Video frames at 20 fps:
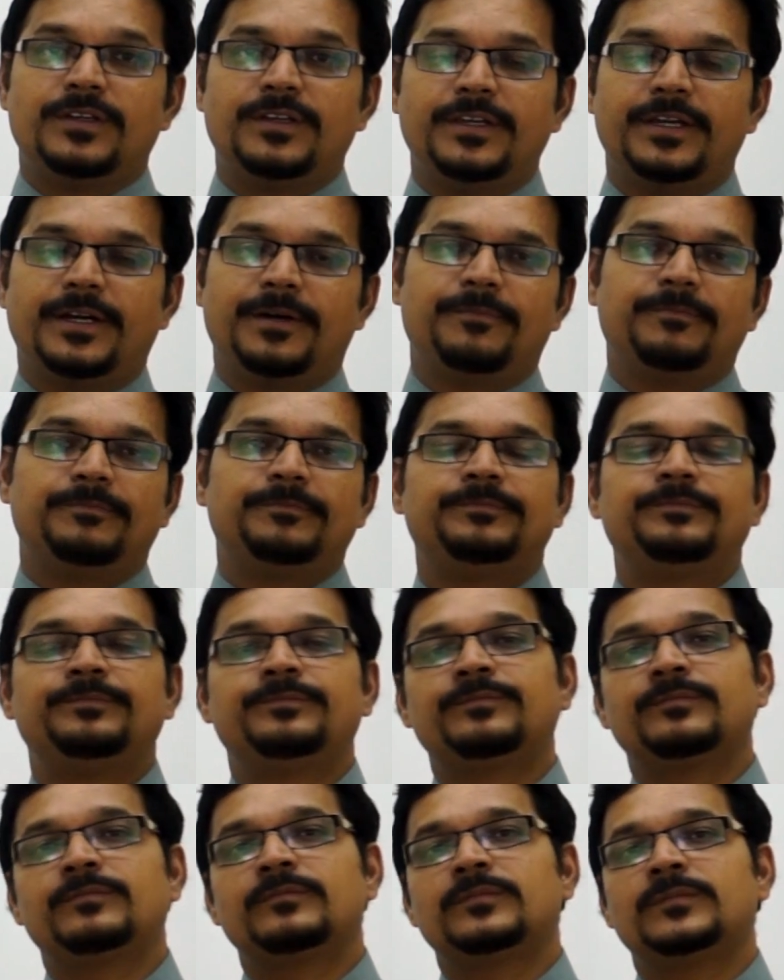Yeah.
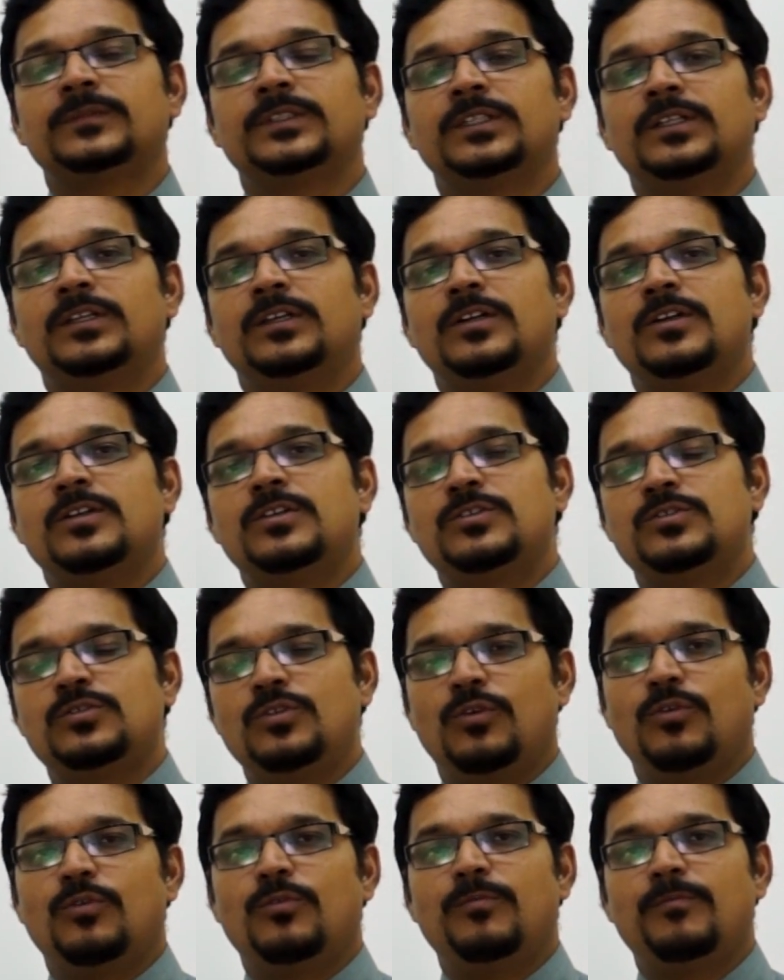
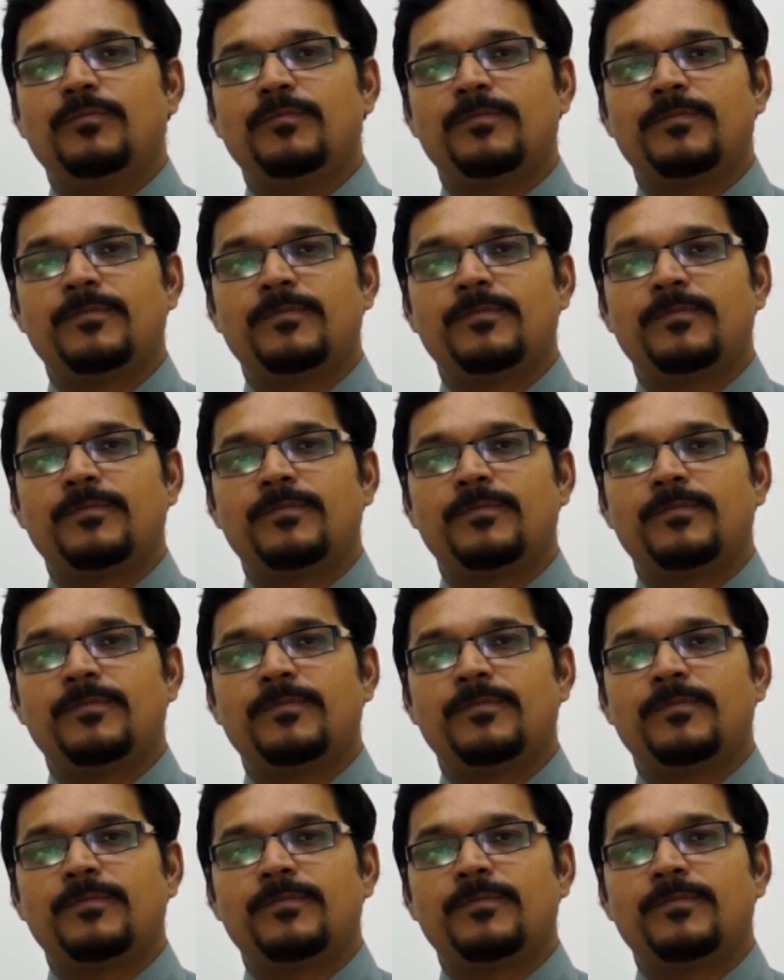So,